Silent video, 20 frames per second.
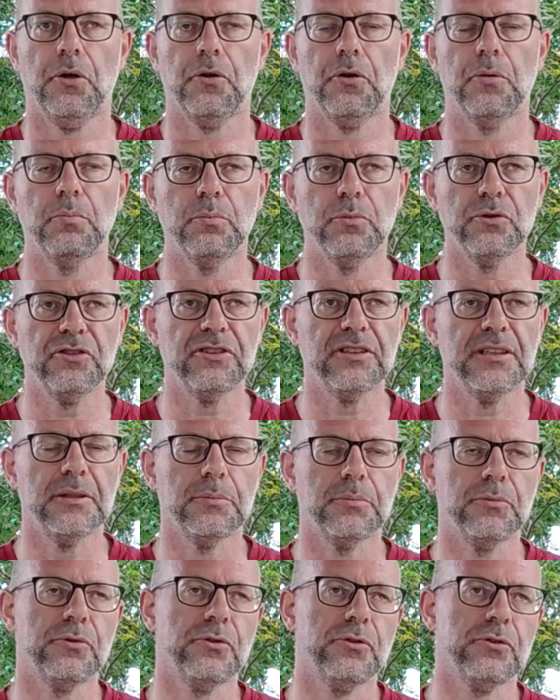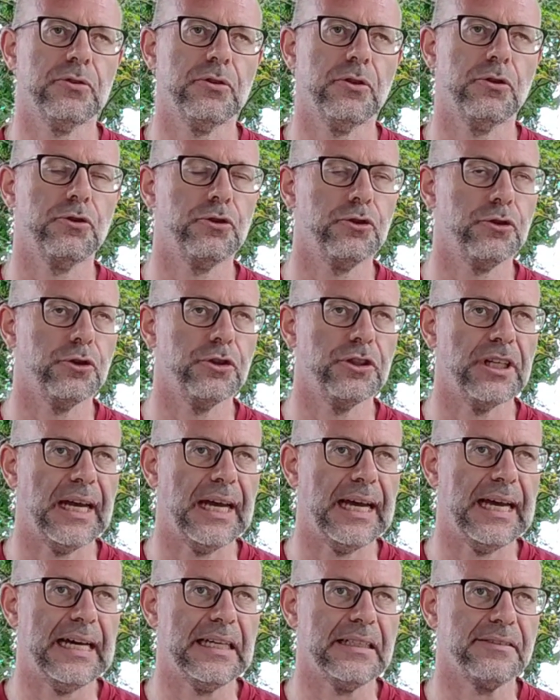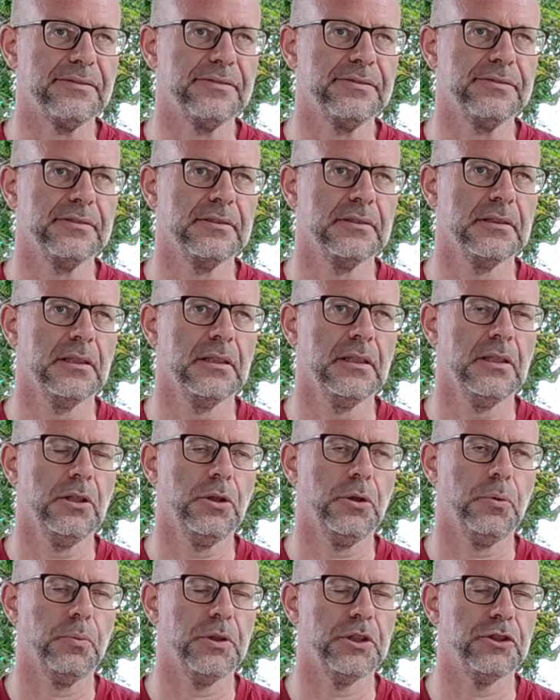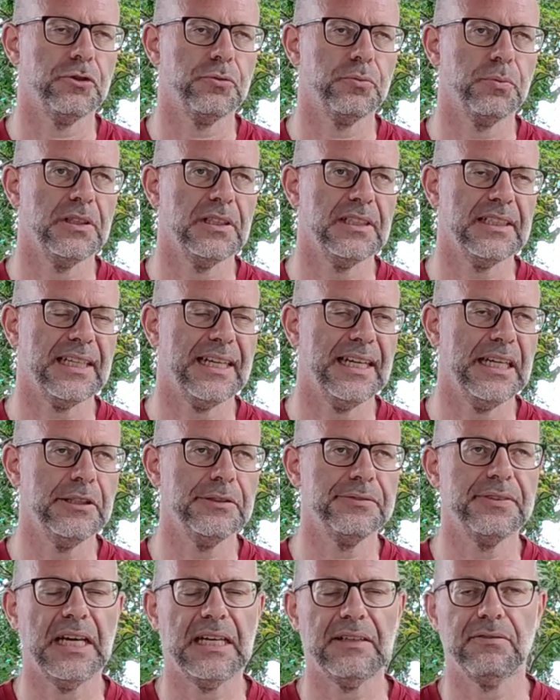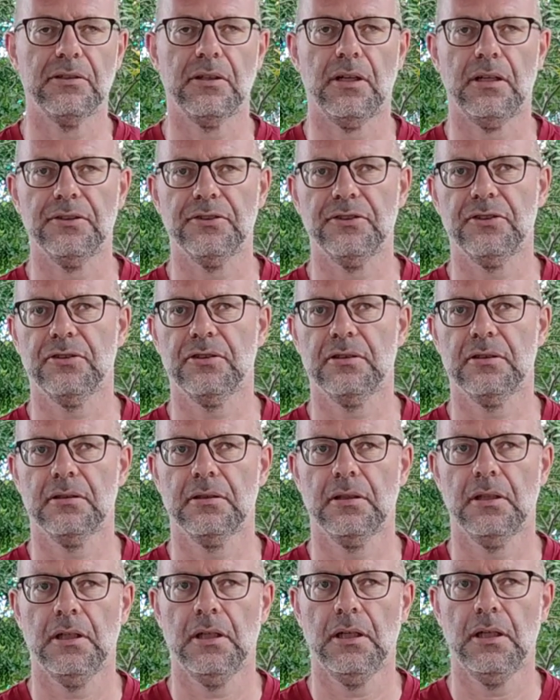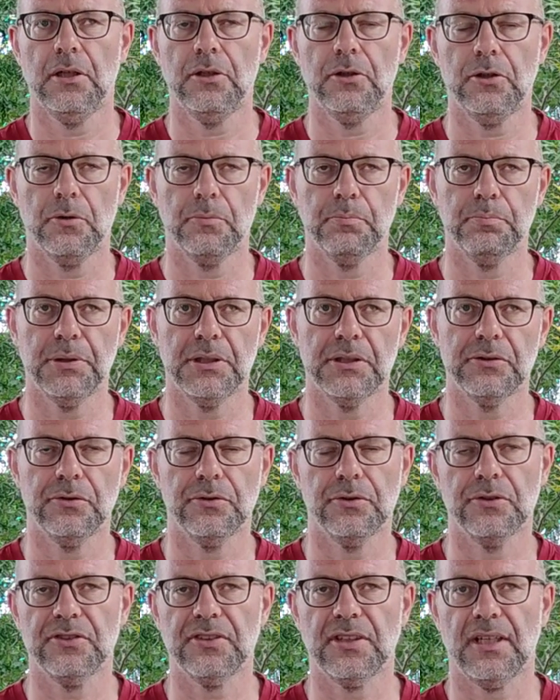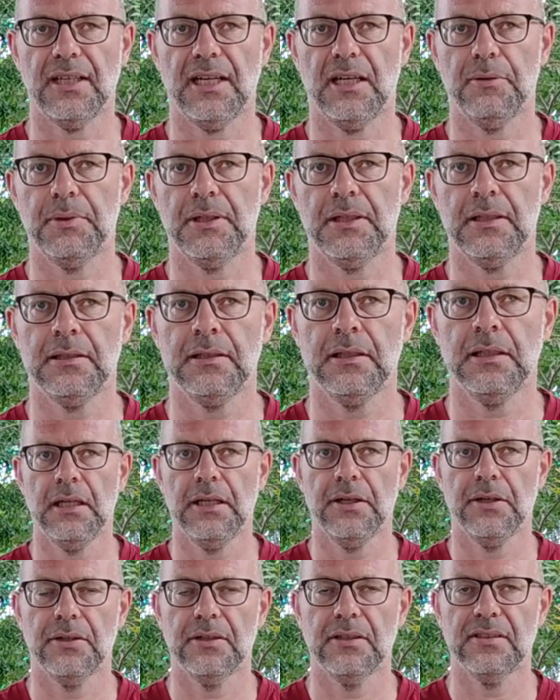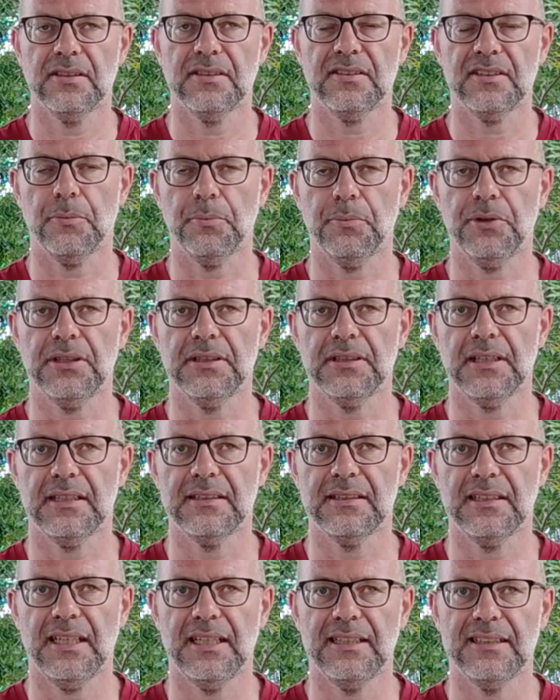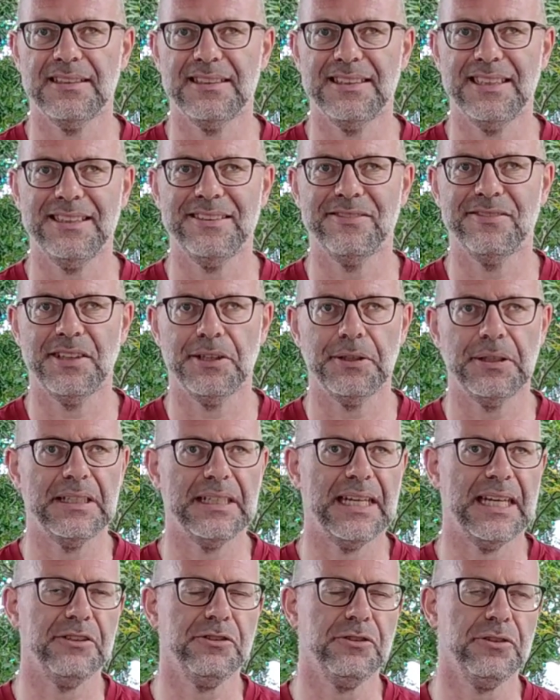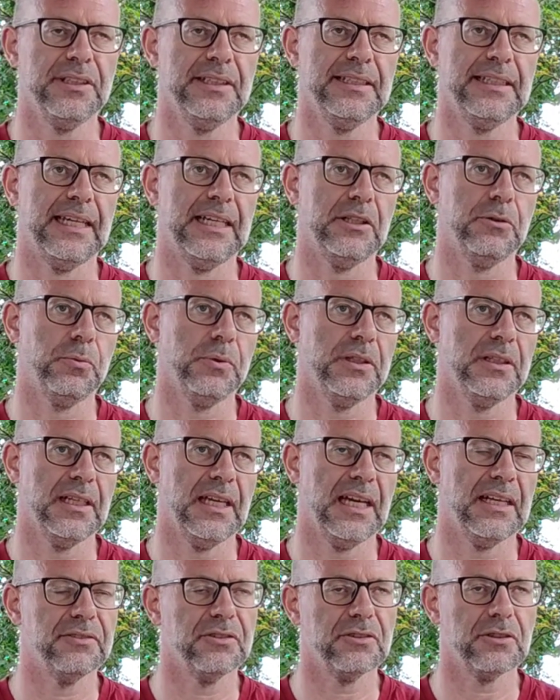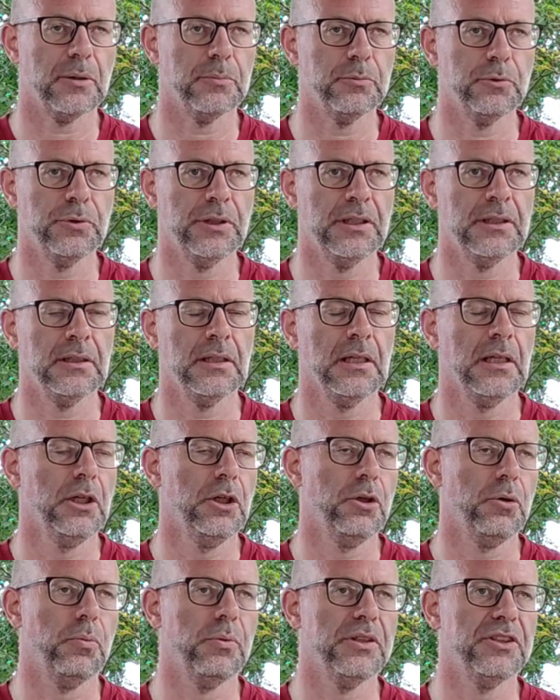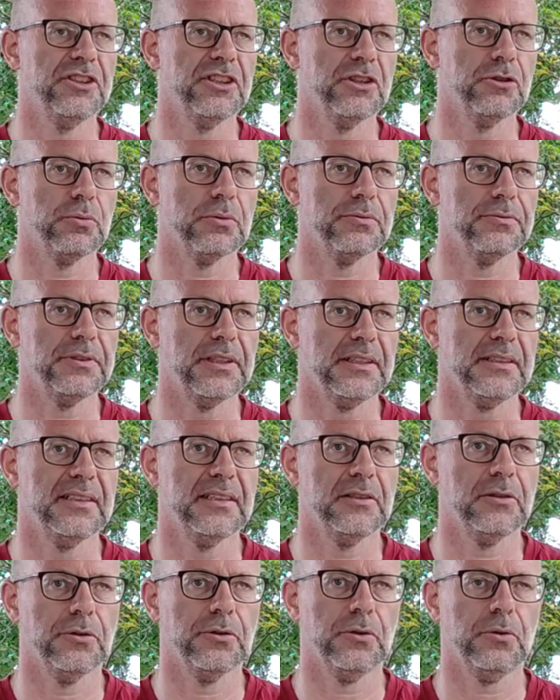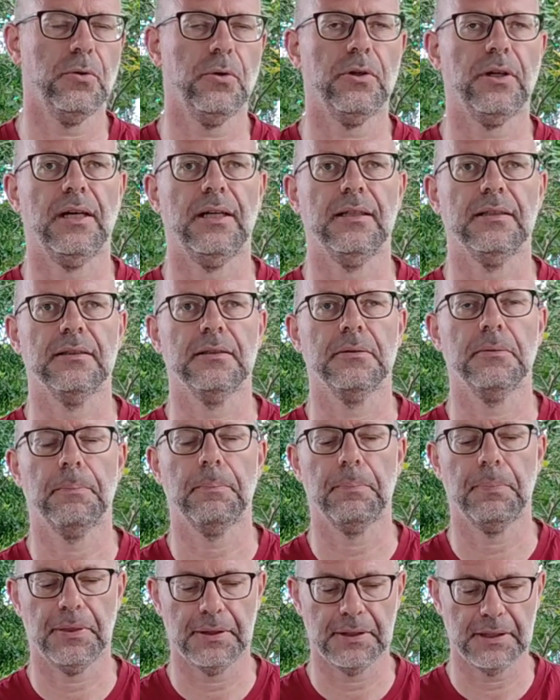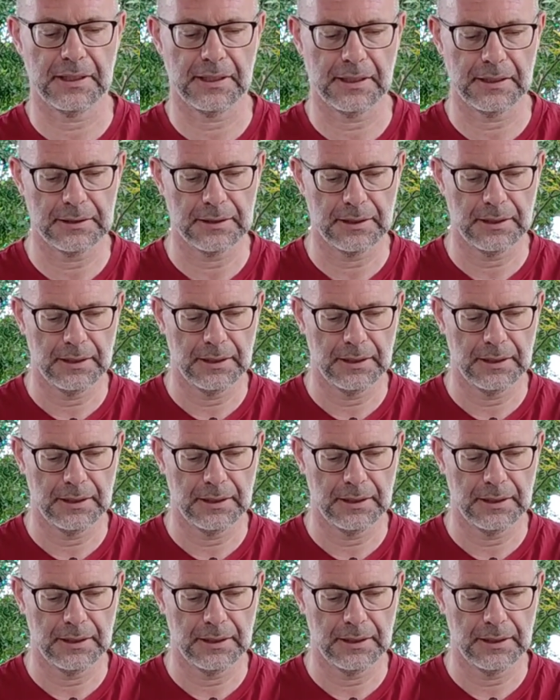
the Muslims should have, which we kind of have lost compared to the Sahaba. This is something that they did very naturally and we have stopped doing, which is reflecting on the Quran. Okay?